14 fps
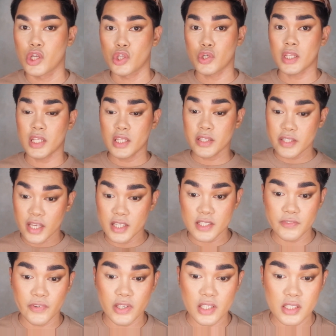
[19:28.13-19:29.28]
You can
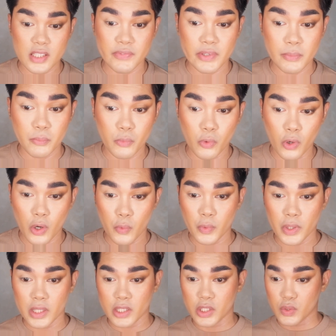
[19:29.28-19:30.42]
intensify this even more
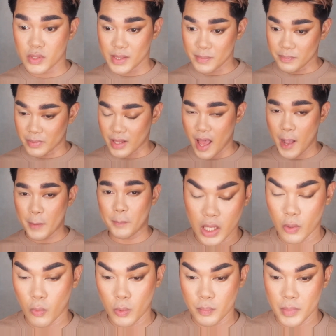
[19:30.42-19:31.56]
with using black, but I
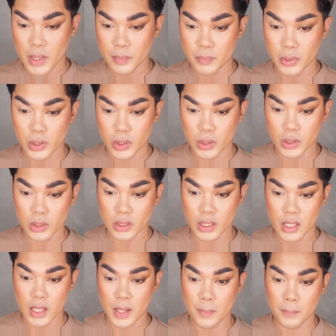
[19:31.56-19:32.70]
won't be
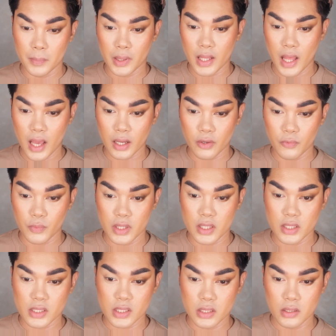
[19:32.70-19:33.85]
putting black with
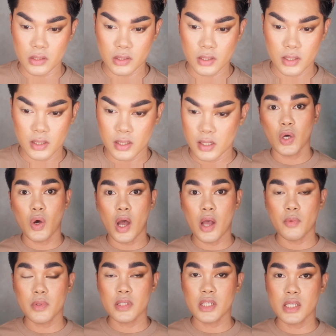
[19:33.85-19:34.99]
this look. So I
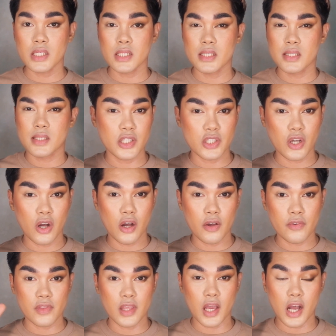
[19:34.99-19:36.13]
will just finish
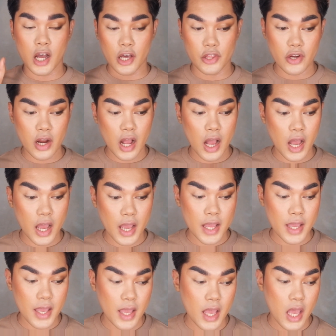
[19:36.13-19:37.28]
off the other
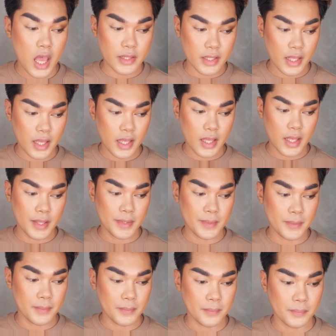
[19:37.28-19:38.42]
eye and then
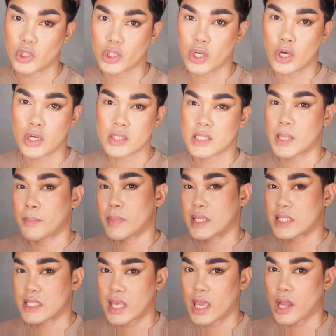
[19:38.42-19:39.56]
put on some
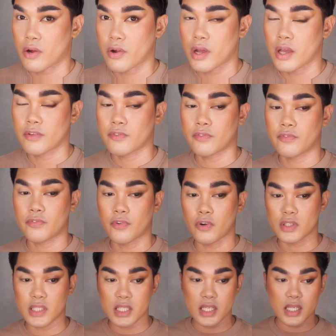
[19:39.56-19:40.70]
mascara and
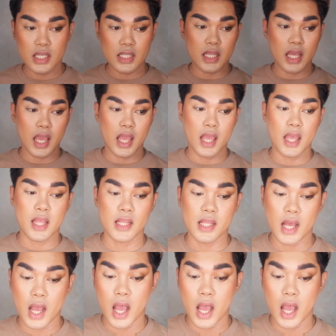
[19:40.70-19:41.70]
falsies, and